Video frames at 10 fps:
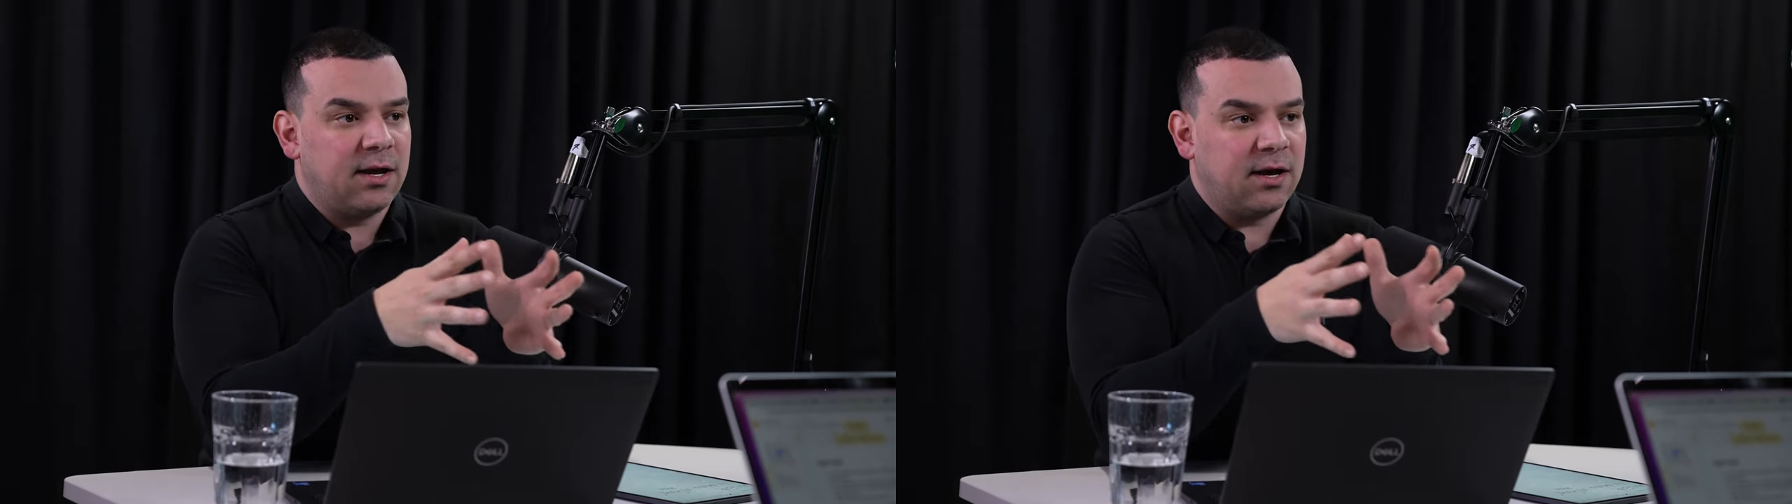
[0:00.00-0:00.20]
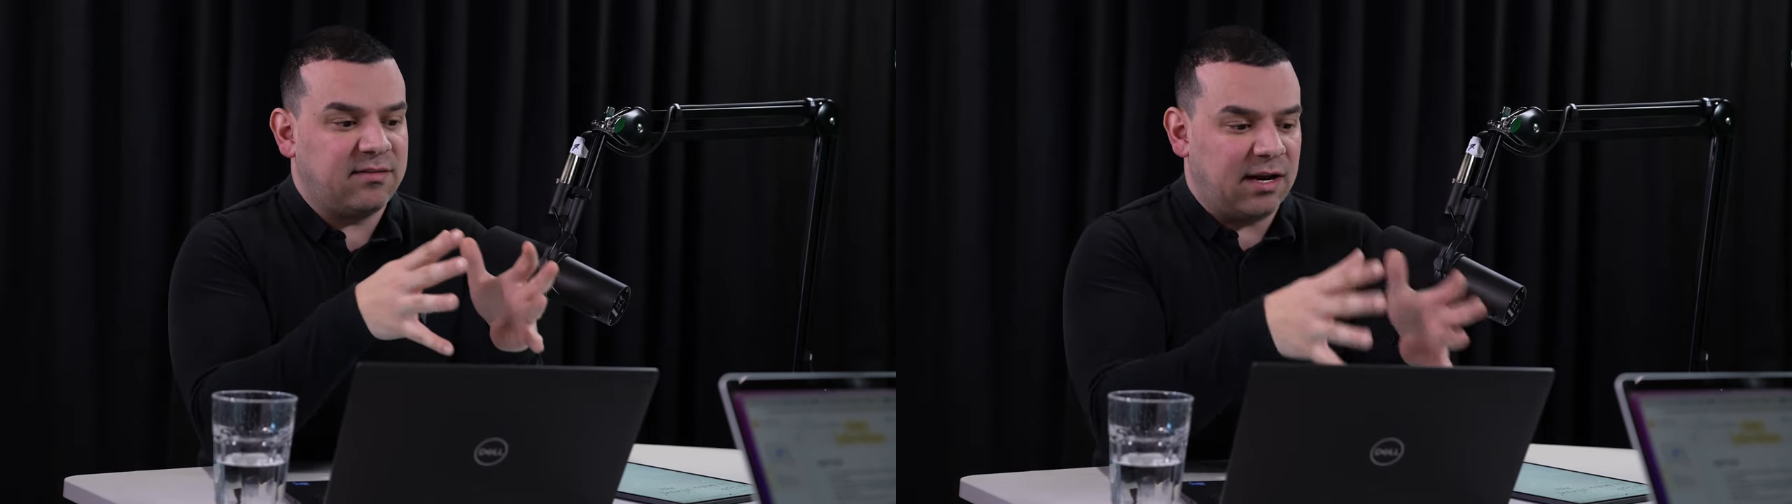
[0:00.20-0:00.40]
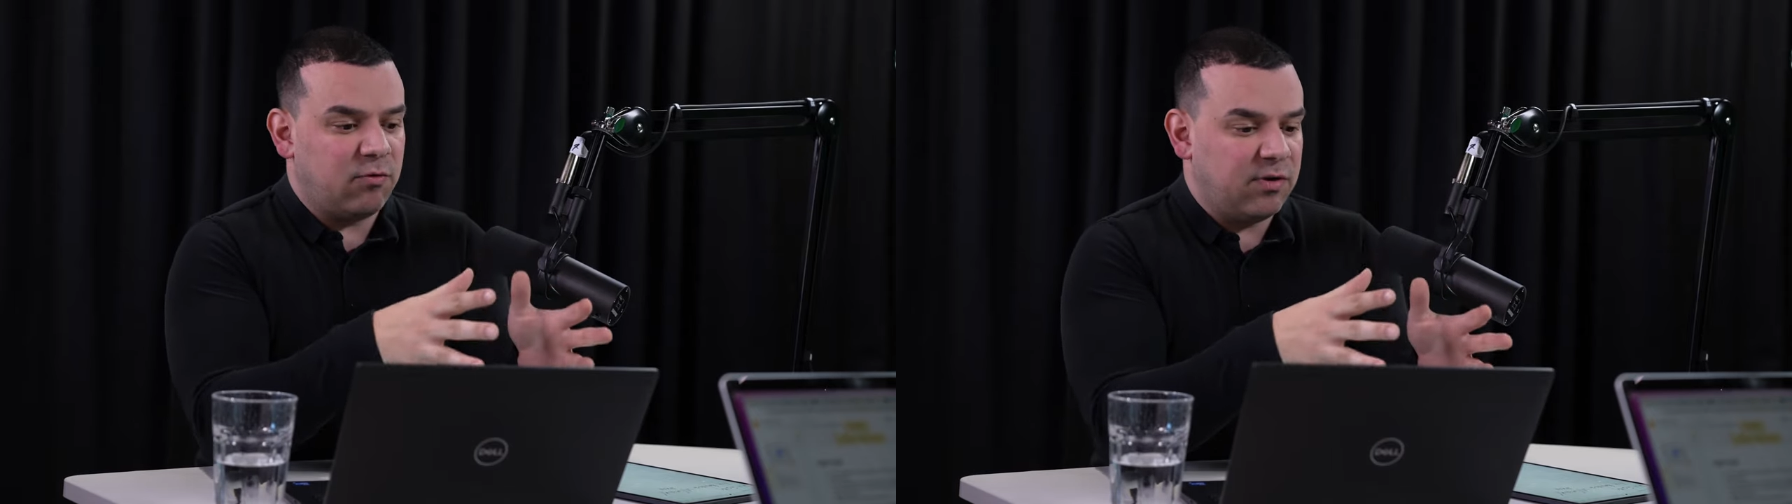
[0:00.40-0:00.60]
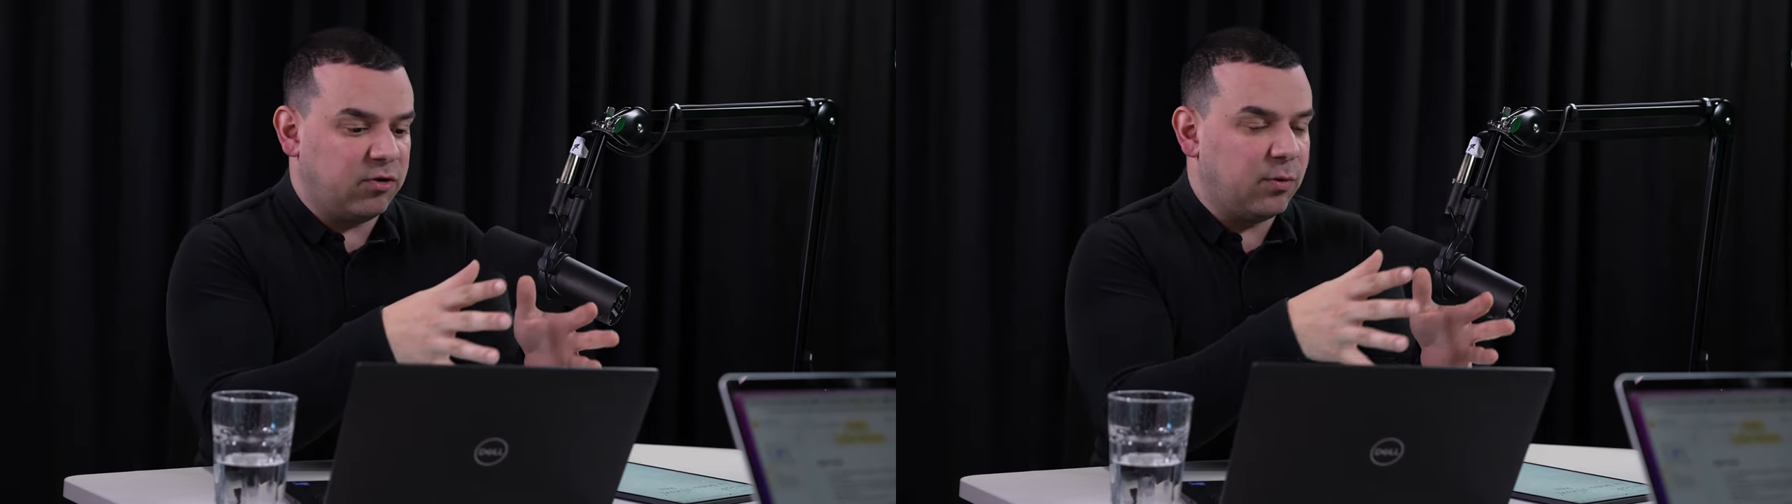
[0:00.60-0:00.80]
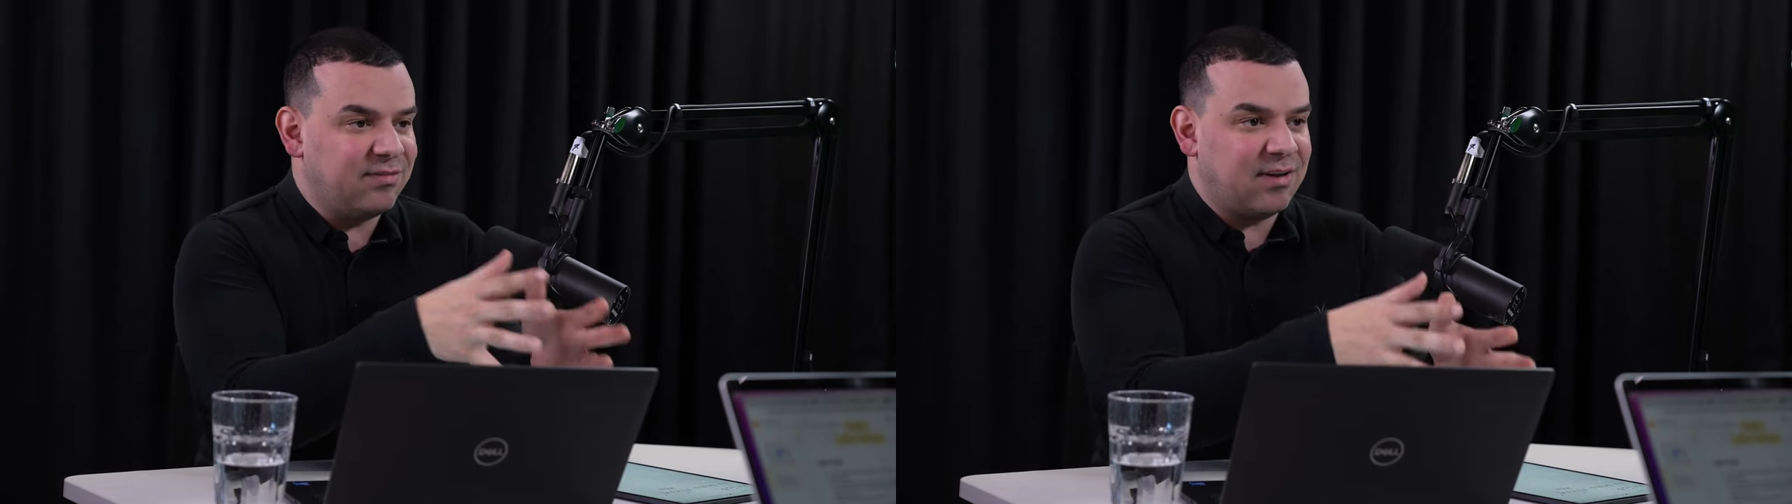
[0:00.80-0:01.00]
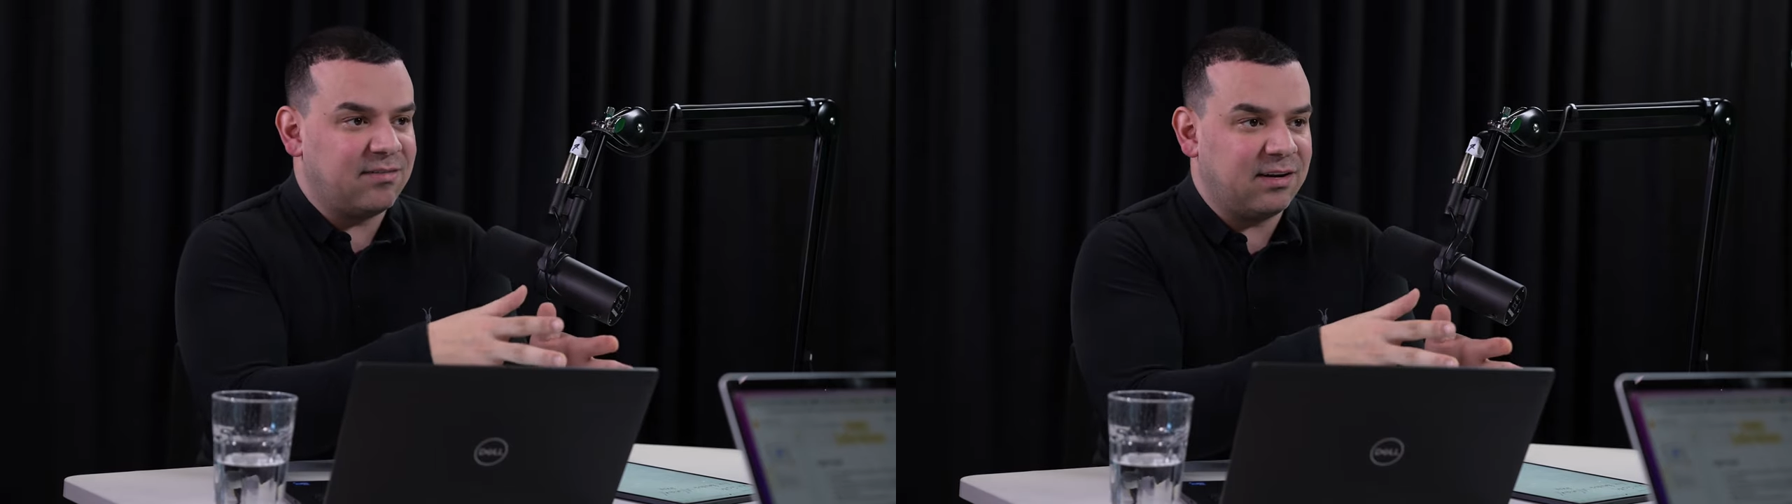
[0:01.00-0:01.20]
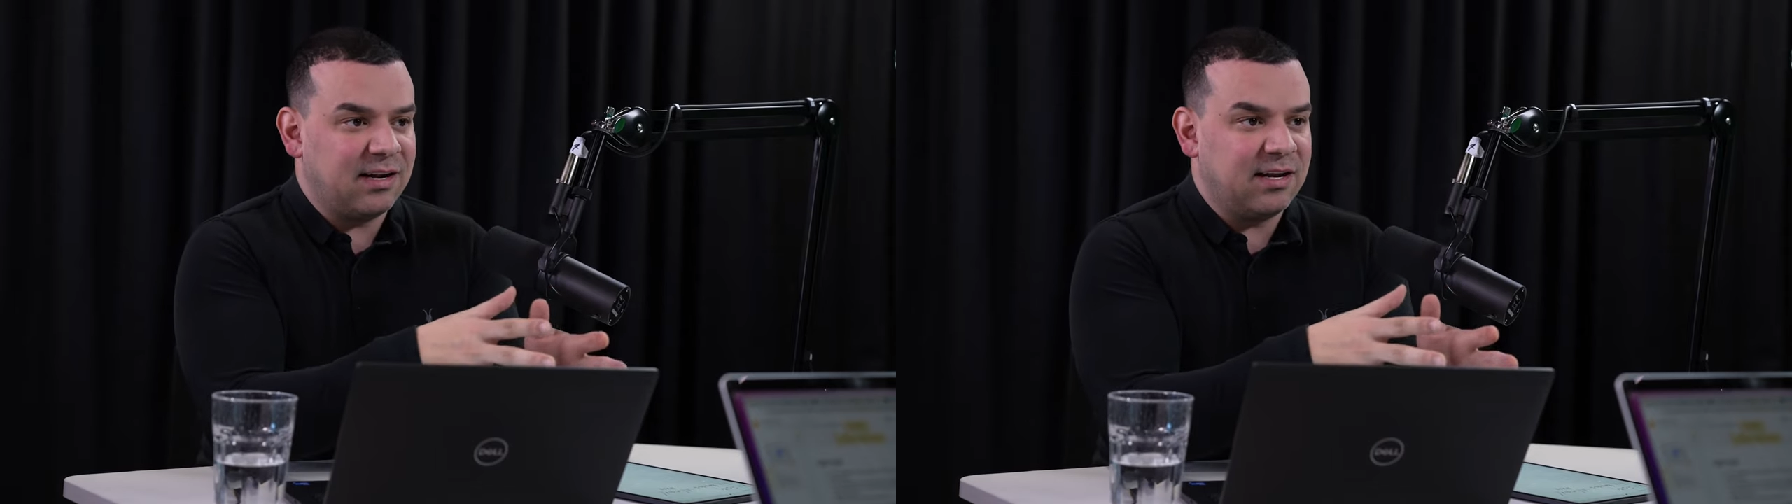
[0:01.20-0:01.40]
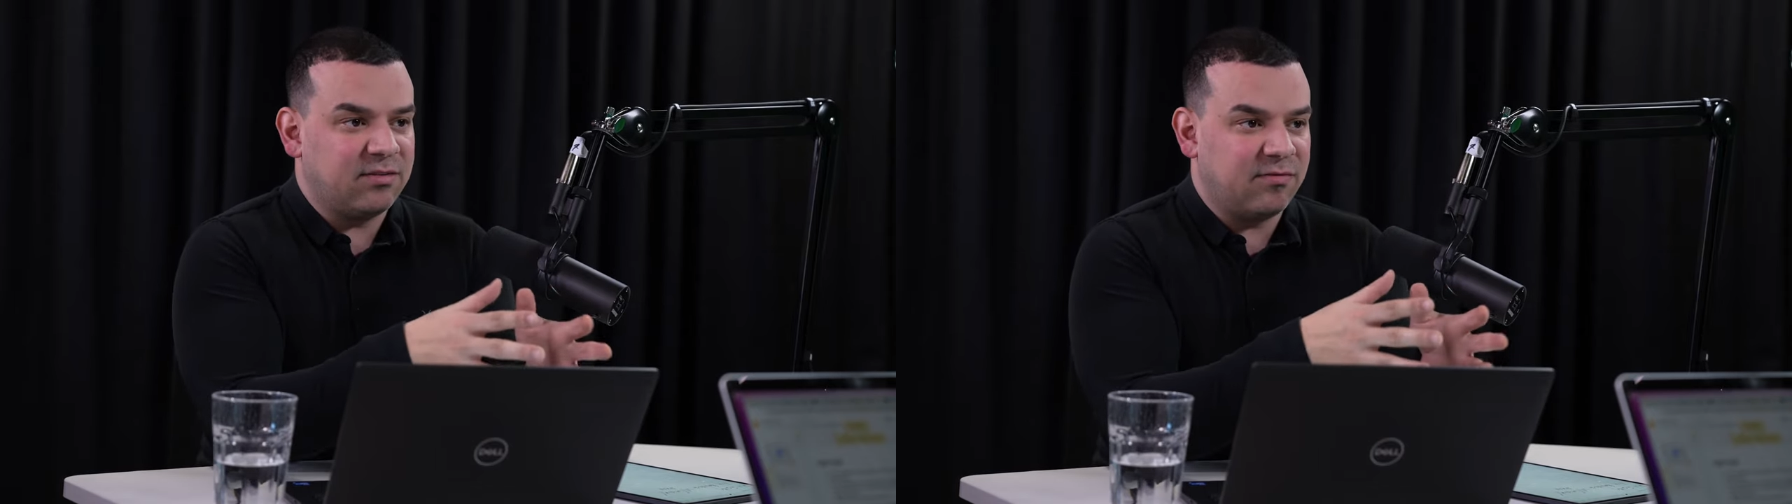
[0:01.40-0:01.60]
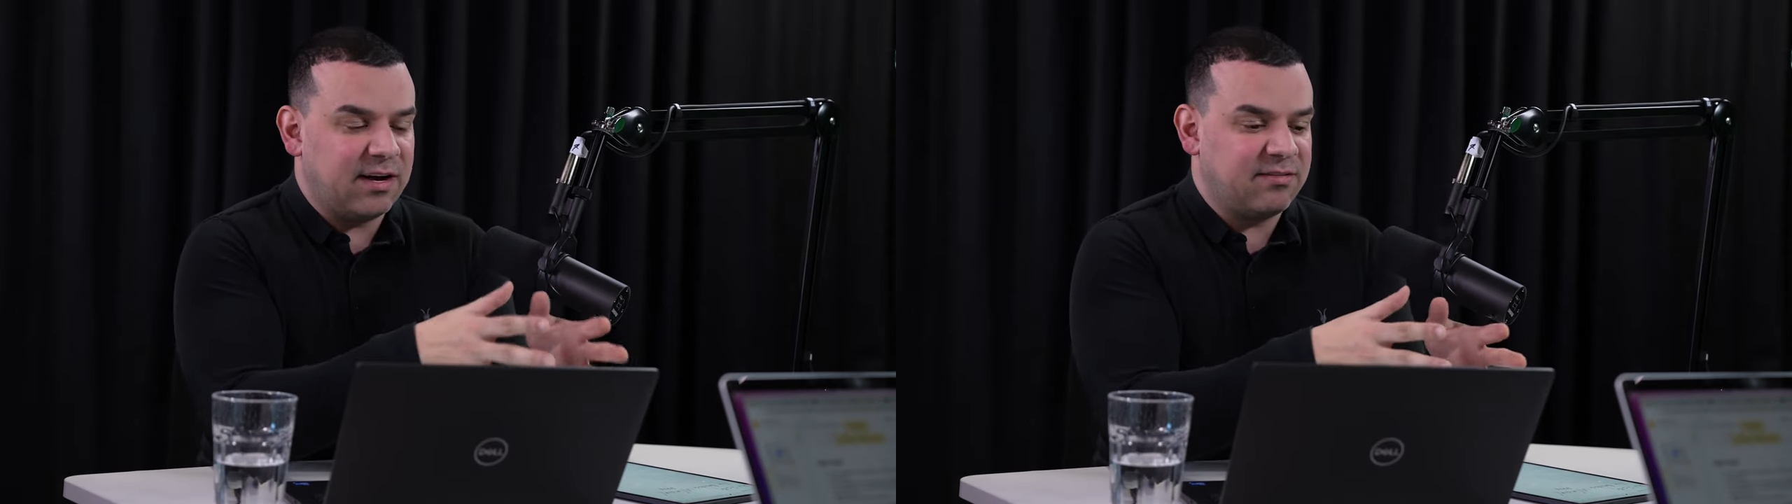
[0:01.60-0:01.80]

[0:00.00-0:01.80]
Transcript: a terrorist who is designated by